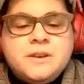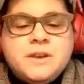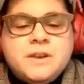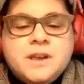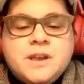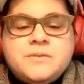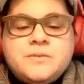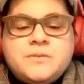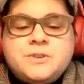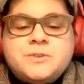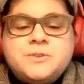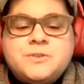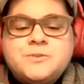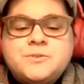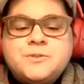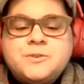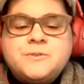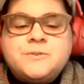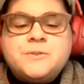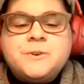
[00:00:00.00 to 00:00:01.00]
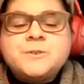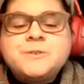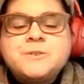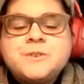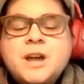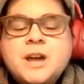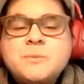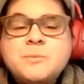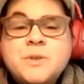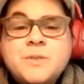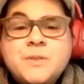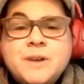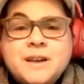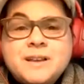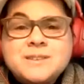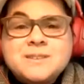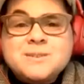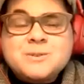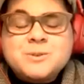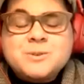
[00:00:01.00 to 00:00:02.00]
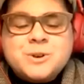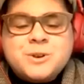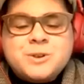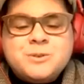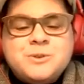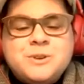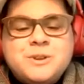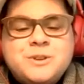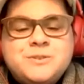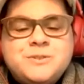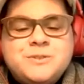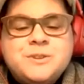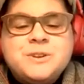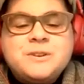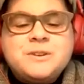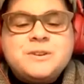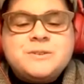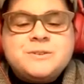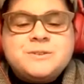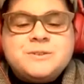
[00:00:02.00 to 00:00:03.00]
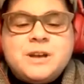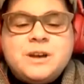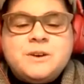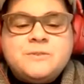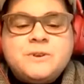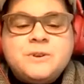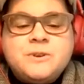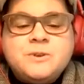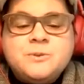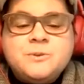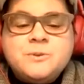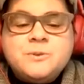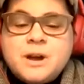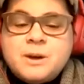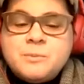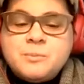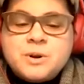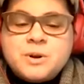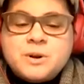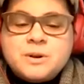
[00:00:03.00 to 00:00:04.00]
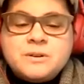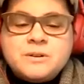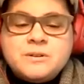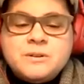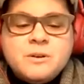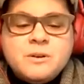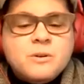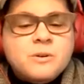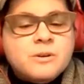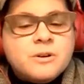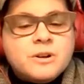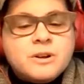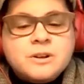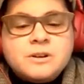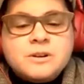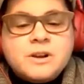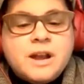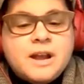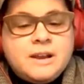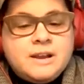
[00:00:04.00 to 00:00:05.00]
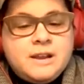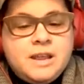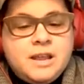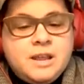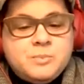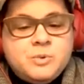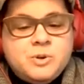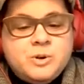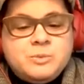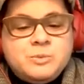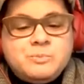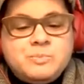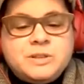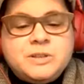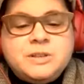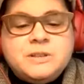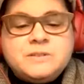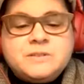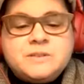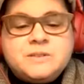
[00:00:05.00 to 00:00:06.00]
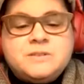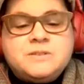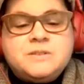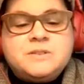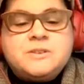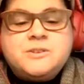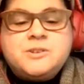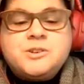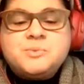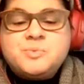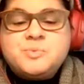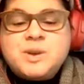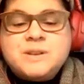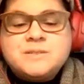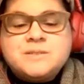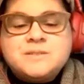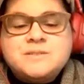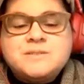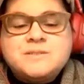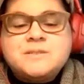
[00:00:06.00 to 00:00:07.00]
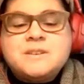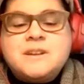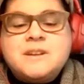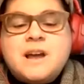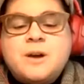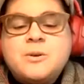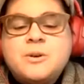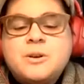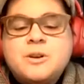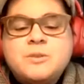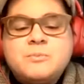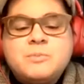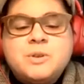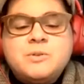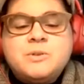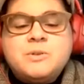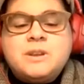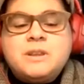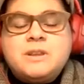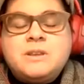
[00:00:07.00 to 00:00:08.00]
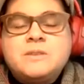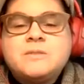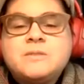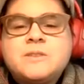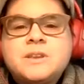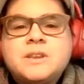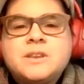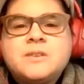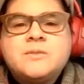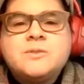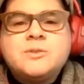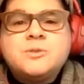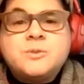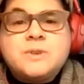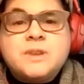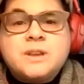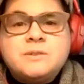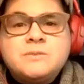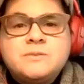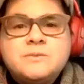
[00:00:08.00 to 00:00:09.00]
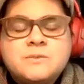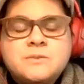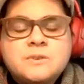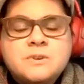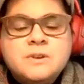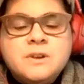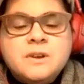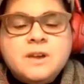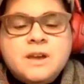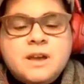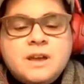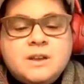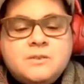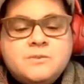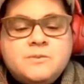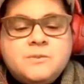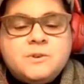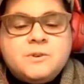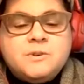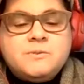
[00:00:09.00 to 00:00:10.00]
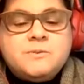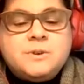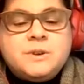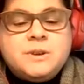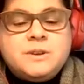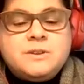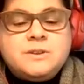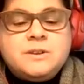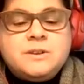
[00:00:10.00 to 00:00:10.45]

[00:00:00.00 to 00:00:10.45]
If this is your first time with us, or you consider yourself a newcomer, or you're unable, please consider your presence in our community the gift you give, and feel free to